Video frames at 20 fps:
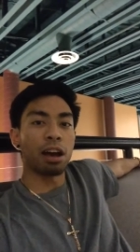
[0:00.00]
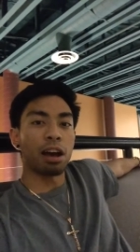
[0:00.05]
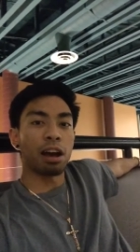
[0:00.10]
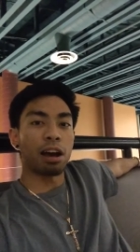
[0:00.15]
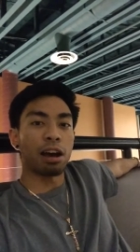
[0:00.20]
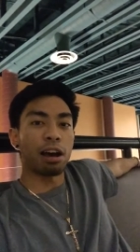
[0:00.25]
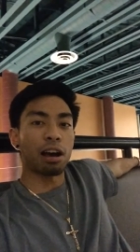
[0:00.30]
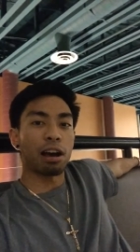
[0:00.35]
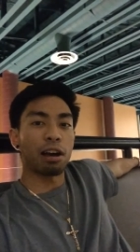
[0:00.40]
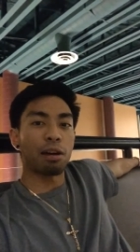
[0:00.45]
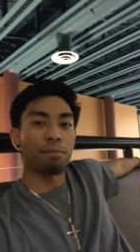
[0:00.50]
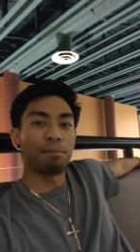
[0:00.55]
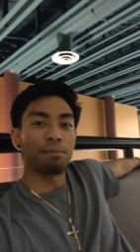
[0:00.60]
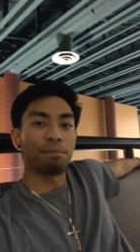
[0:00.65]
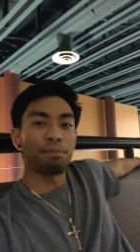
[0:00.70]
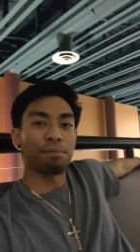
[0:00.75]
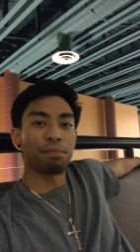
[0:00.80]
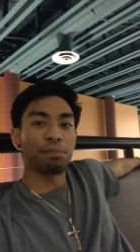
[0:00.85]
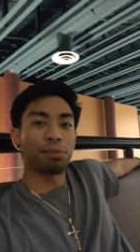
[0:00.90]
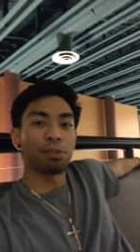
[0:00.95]
Uh,
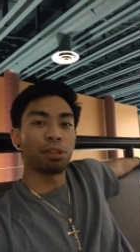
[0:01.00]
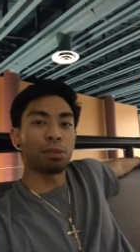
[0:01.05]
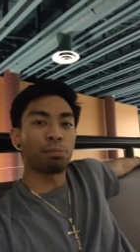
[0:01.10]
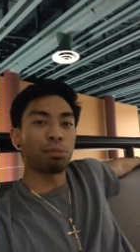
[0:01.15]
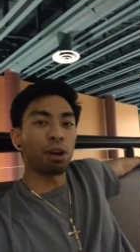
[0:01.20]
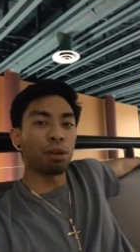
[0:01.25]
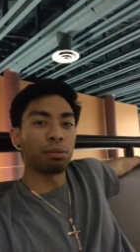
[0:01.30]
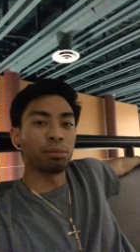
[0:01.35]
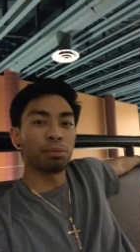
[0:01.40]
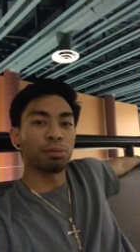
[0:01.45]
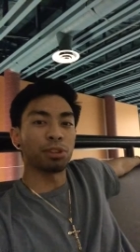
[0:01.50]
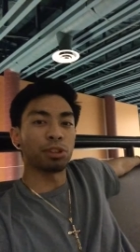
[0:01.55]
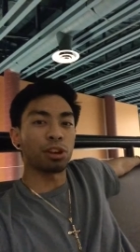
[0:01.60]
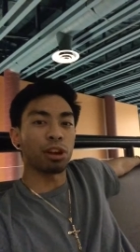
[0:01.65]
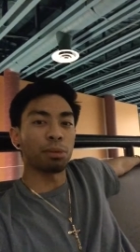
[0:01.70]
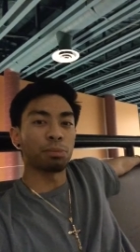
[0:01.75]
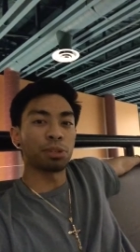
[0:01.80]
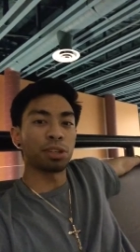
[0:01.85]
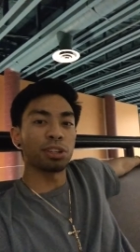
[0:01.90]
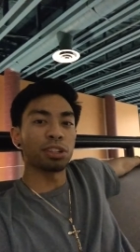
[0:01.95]
the problem of
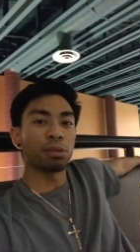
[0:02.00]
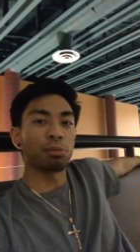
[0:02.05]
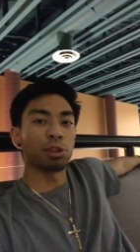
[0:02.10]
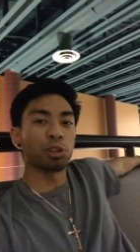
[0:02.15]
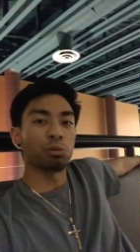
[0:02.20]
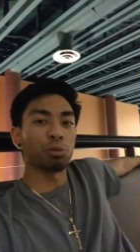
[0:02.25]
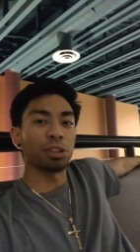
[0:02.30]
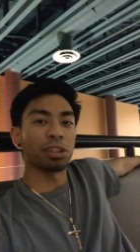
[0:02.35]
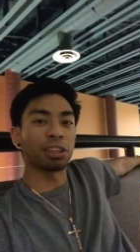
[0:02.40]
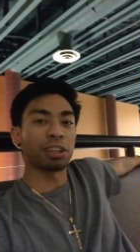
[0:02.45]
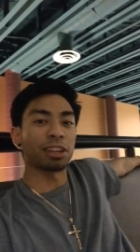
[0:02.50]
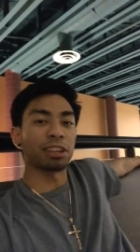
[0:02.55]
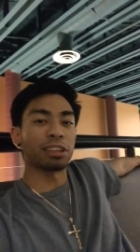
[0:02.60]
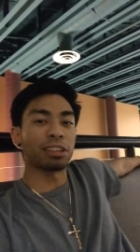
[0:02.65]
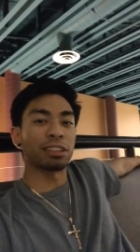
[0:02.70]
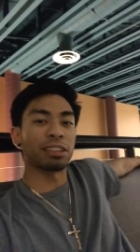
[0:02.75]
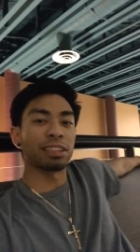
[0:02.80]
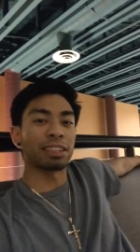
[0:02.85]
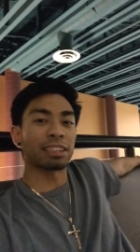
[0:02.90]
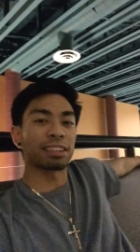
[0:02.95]
solipsism, as we
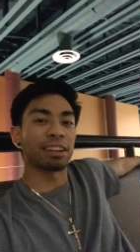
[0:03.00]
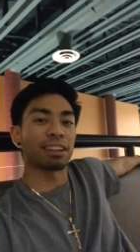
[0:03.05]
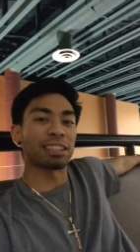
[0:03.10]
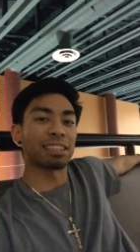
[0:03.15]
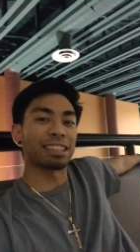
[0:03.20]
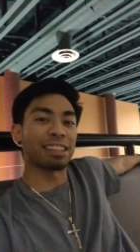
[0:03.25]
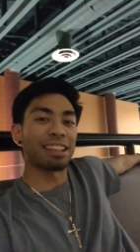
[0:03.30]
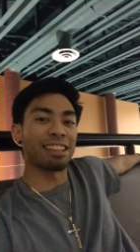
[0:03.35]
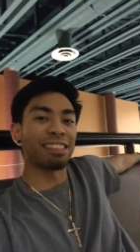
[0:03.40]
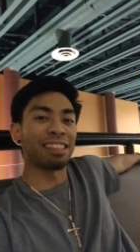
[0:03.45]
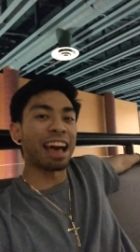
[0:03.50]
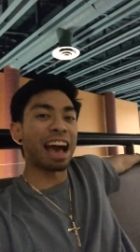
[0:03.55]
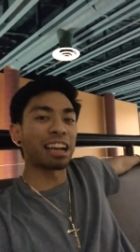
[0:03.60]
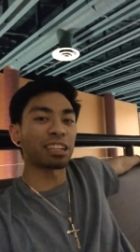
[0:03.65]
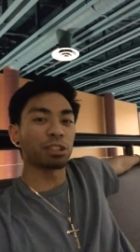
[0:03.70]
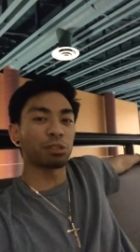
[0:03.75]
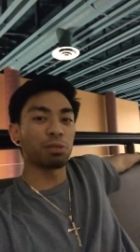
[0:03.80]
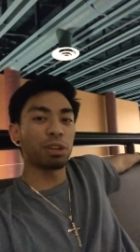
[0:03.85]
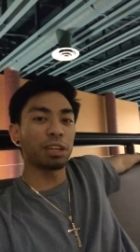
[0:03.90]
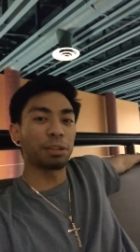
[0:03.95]
discussed
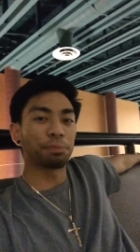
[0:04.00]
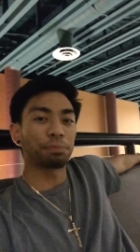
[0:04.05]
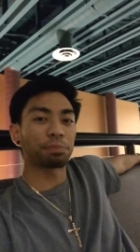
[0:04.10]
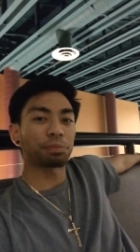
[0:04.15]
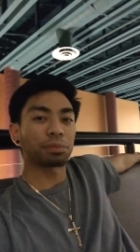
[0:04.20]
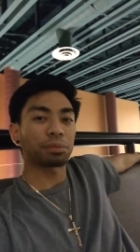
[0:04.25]
last week,